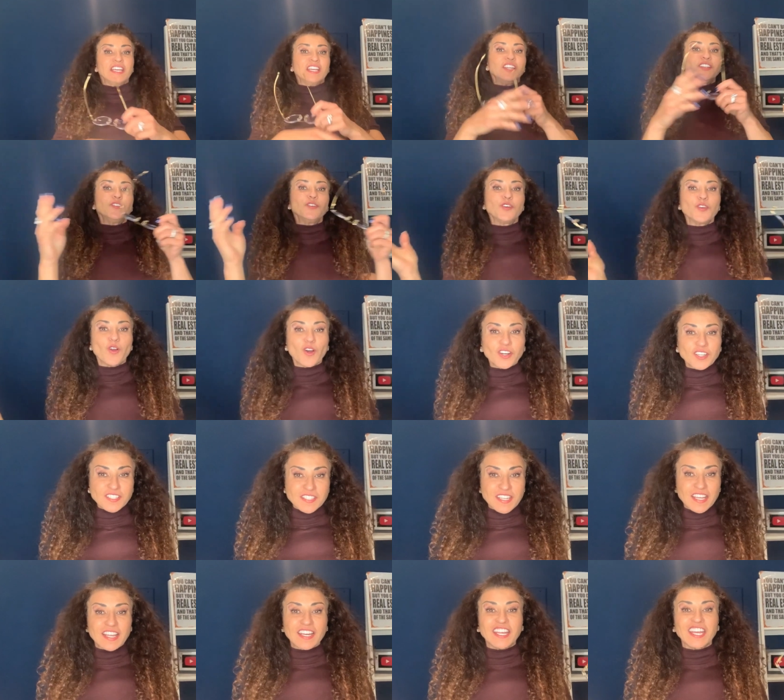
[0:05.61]
in New York
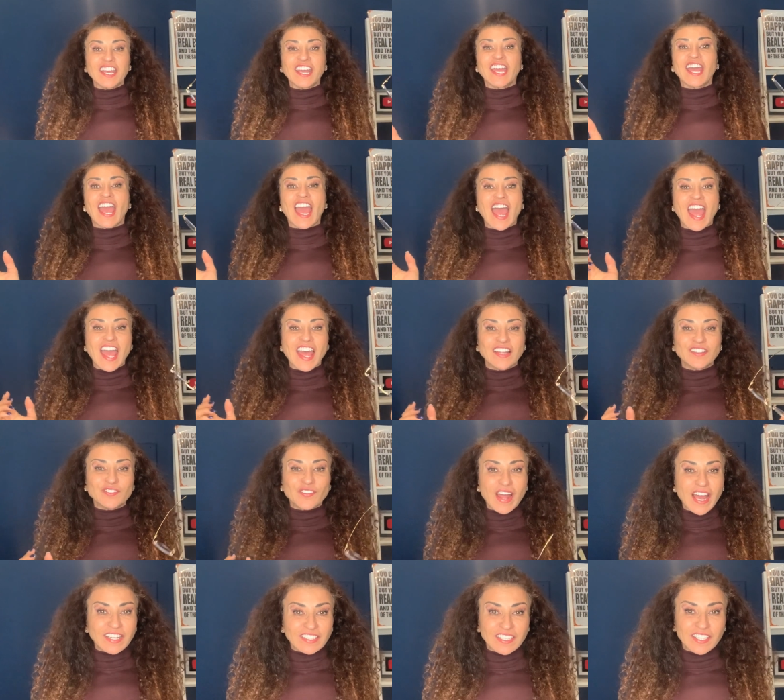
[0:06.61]
City and
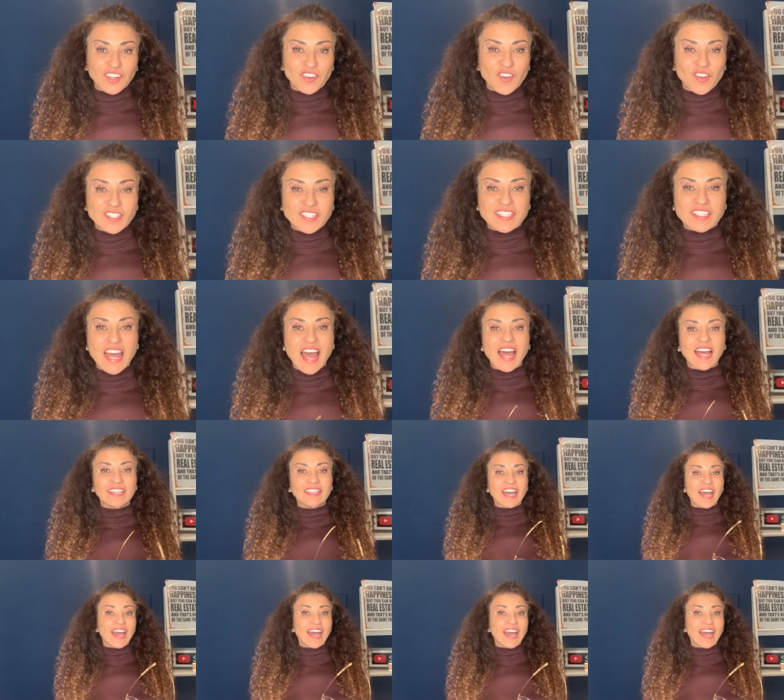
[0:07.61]
right here on Staten